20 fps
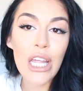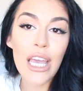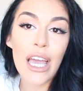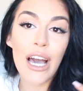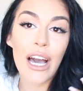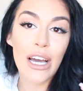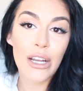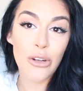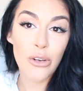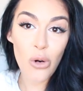It
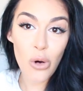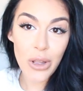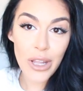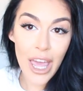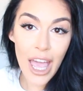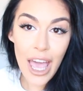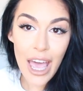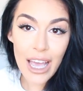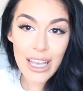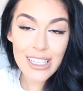had gold
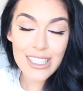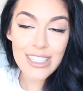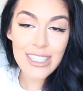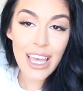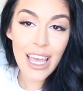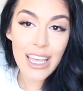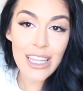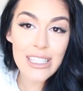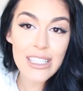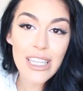
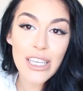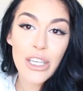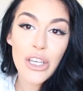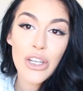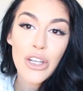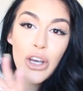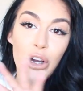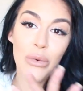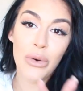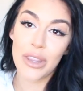accents. It
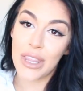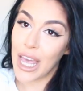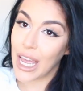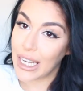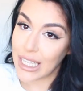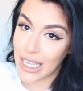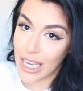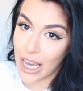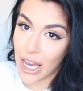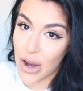could go with
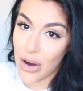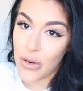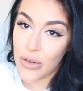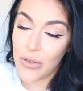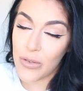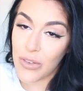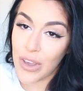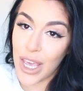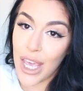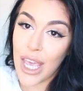any
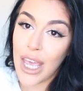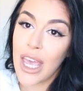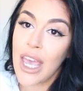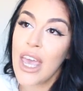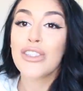outfit.